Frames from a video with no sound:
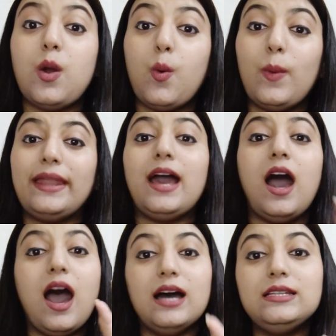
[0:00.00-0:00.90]
when
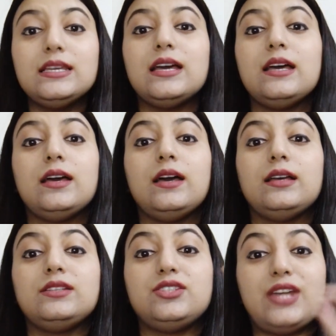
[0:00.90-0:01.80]
heart
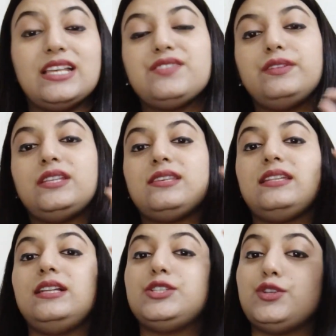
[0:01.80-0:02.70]
transfer the
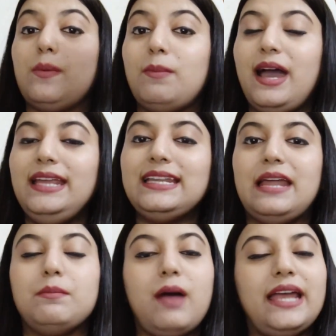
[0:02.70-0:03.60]
signal to your mind
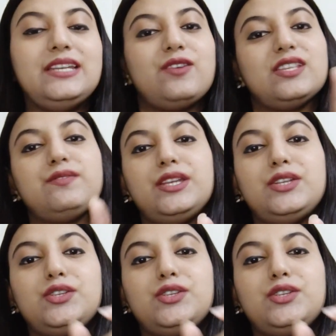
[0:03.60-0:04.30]
and mind transfer it